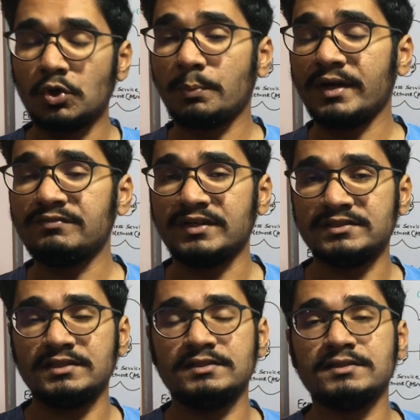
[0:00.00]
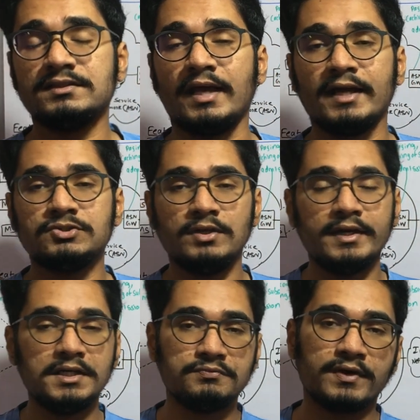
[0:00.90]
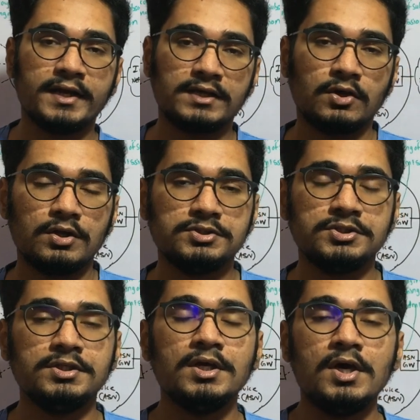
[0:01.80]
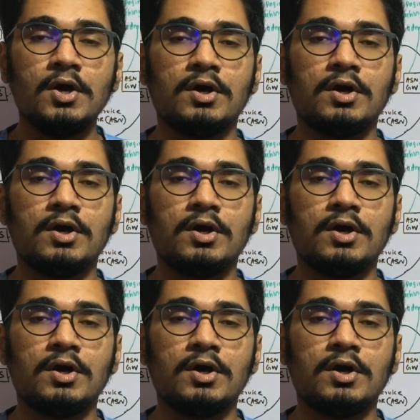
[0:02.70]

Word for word: oh two point one six is actually a different technology